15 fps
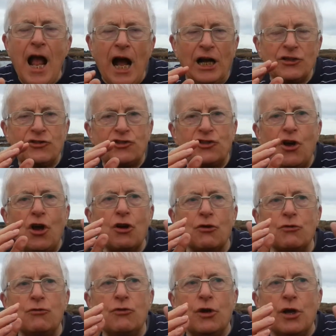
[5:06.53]
And so,
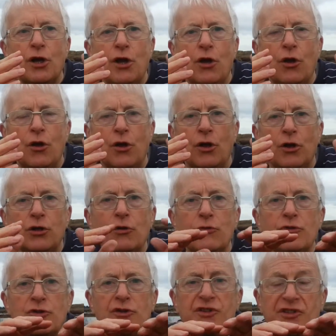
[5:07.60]

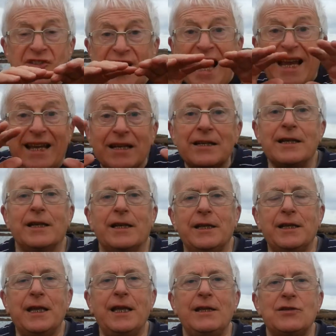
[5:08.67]
you secondly
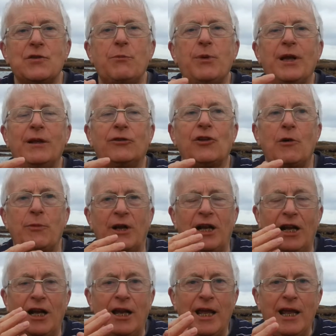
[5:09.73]
need to build up a
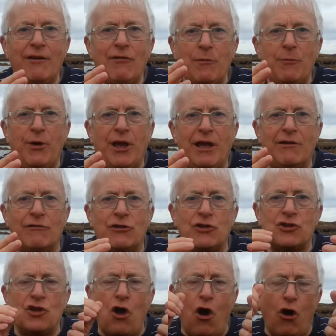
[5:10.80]
clear
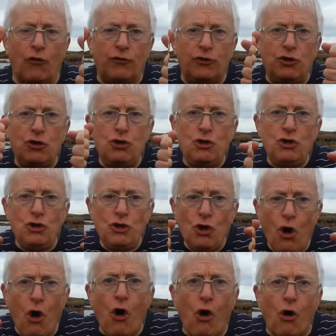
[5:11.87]
appearance of
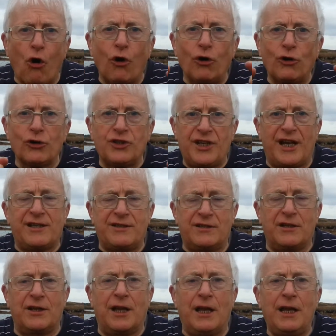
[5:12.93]
your
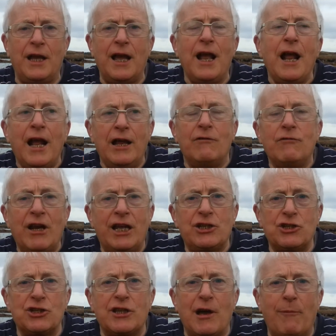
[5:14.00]
destiny in
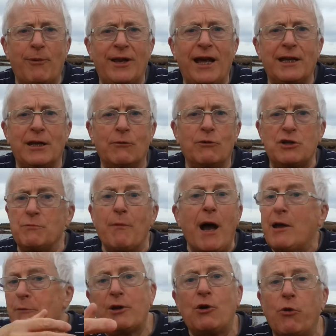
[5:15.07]
relation to that planet, which
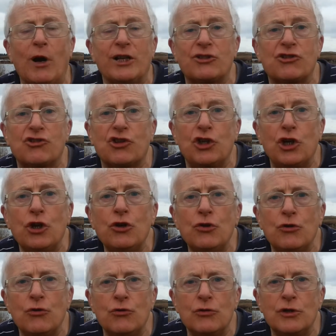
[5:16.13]
might be quite
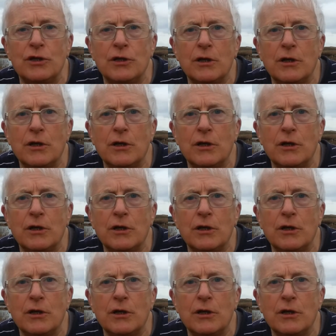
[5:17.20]
skewed.